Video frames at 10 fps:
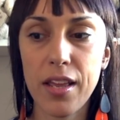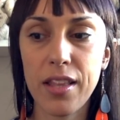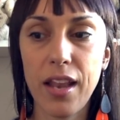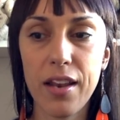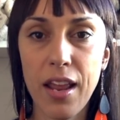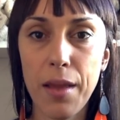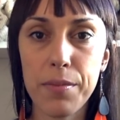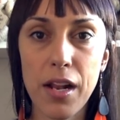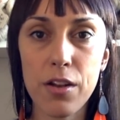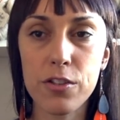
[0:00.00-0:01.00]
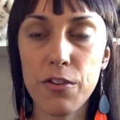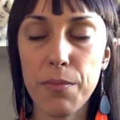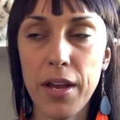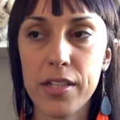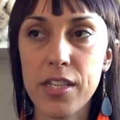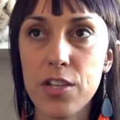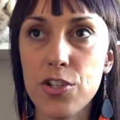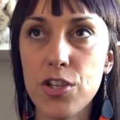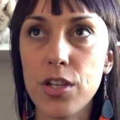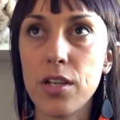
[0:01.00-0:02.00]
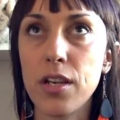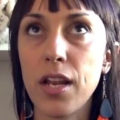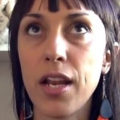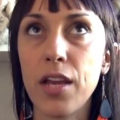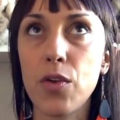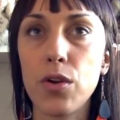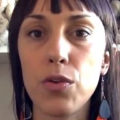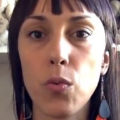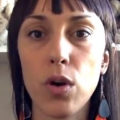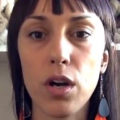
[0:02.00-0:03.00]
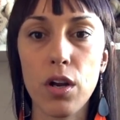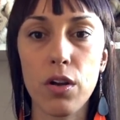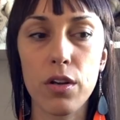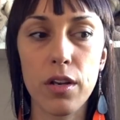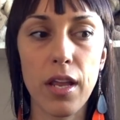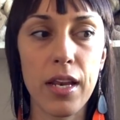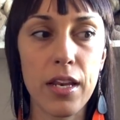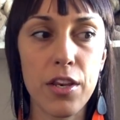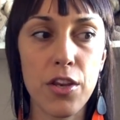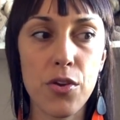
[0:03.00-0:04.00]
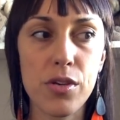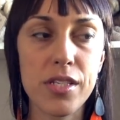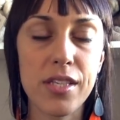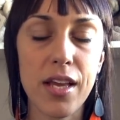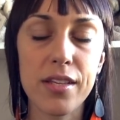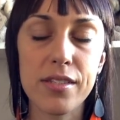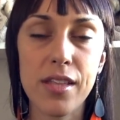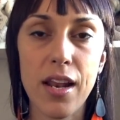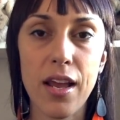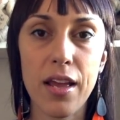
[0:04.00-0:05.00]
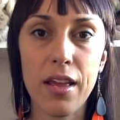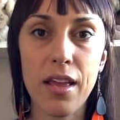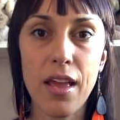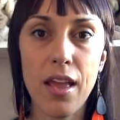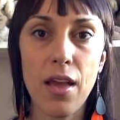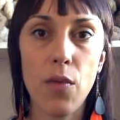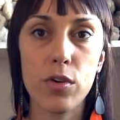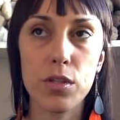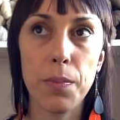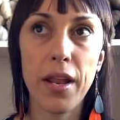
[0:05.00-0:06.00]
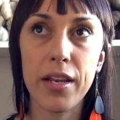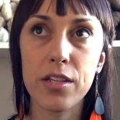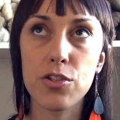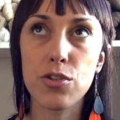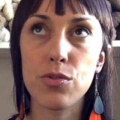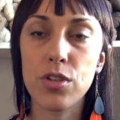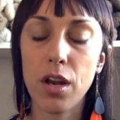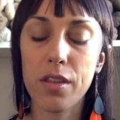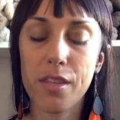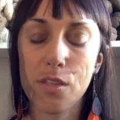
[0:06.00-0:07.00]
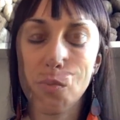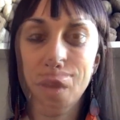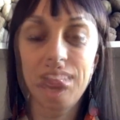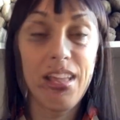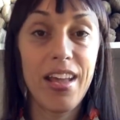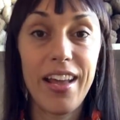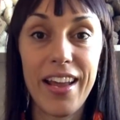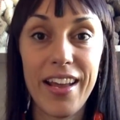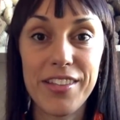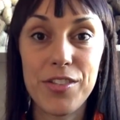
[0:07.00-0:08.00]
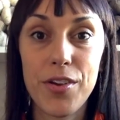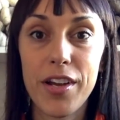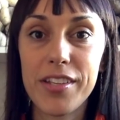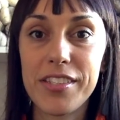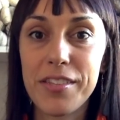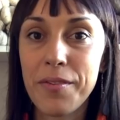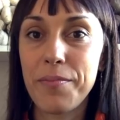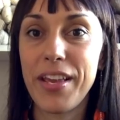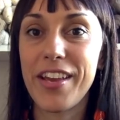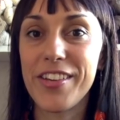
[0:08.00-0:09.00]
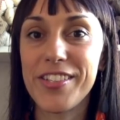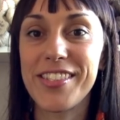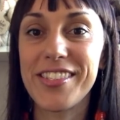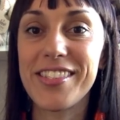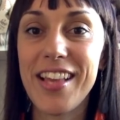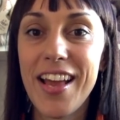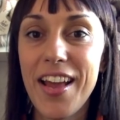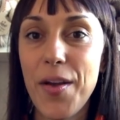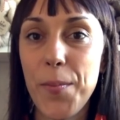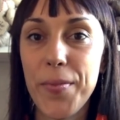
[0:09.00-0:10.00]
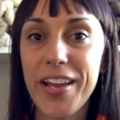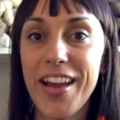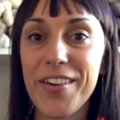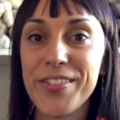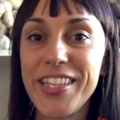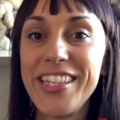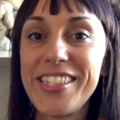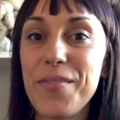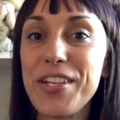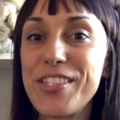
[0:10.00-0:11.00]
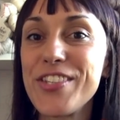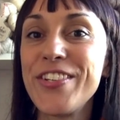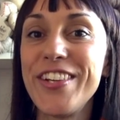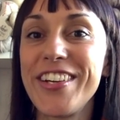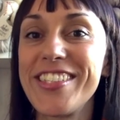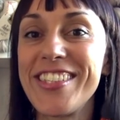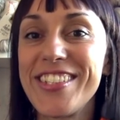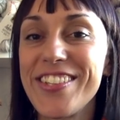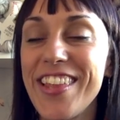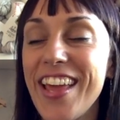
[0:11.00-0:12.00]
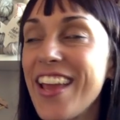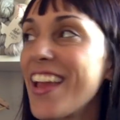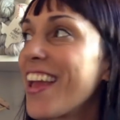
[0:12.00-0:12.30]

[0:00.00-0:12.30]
that kept a lot of my attention, and I couldn't work on any new designs that I was planning to start this week. I had to cut because my house is a bit too noisy today.